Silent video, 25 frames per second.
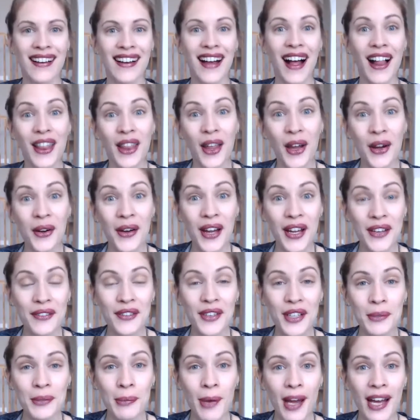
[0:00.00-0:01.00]
Hello,
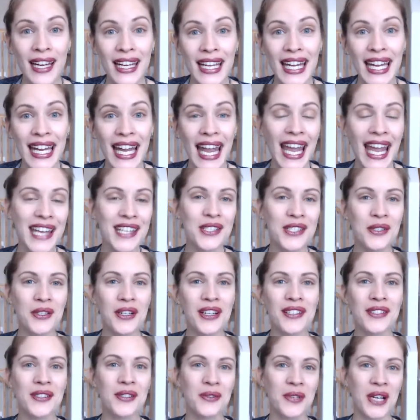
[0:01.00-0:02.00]
everybody.
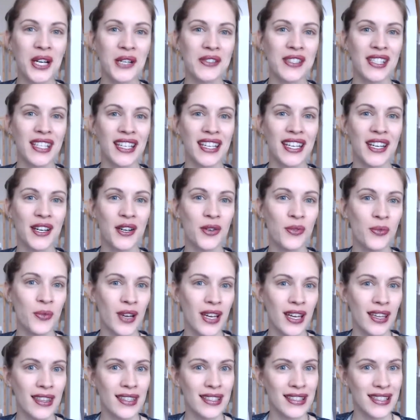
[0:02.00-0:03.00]
Andrea Twarowski here
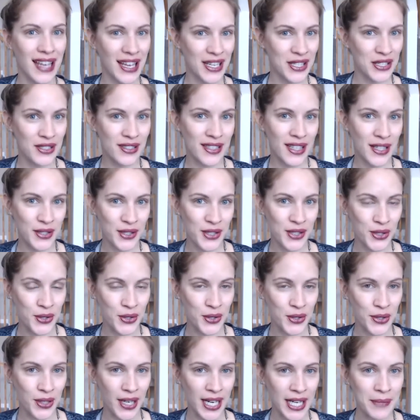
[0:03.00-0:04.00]
with Dentalelle
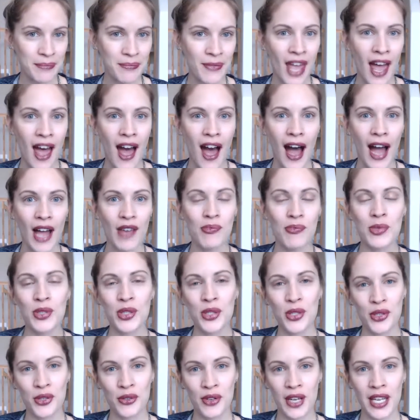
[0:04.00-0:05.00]
Tutoring. I've been
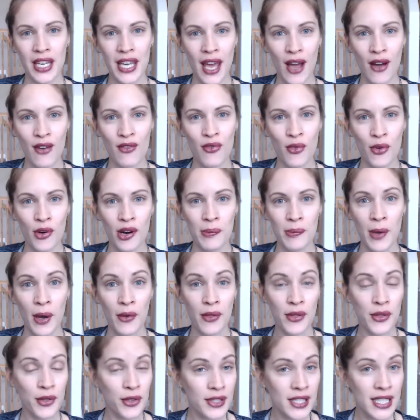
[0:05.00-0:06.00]
tutoring now for
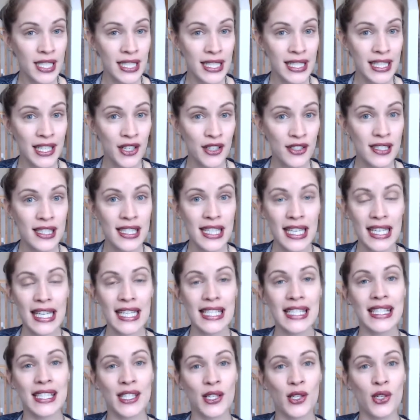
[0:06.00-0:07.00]
about 13 years, and I
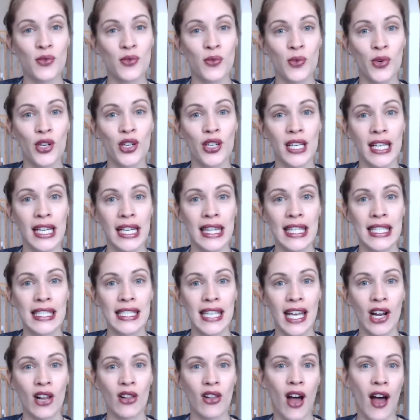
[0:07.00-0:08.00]
still work in the
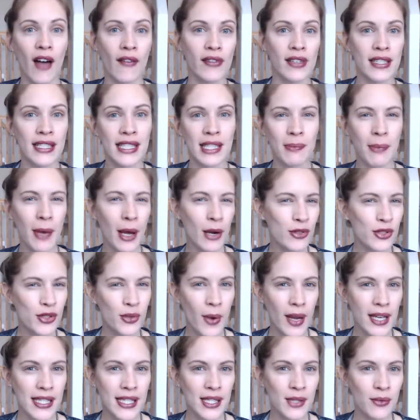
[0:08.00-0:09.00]
dental office about
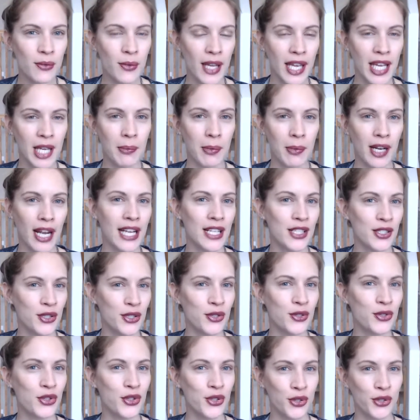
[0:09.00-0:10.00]
twice a week, but I
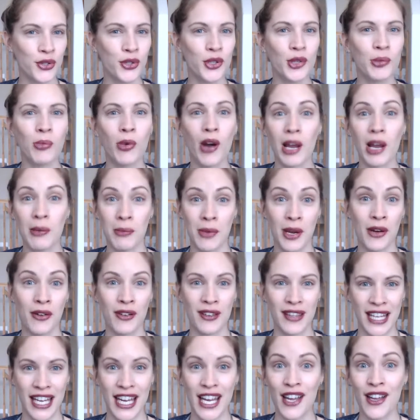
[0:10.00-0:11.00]
do tutor
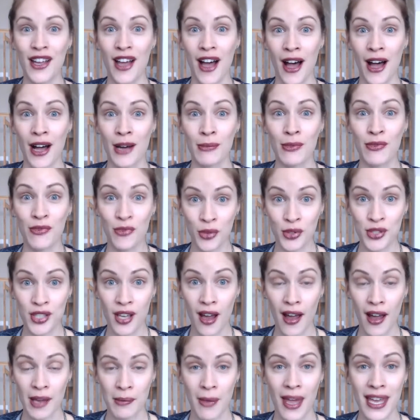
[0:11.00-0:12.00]
primarily um, full
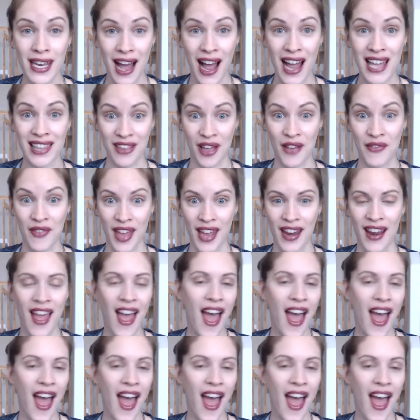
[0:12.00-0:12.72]
time, and I love it.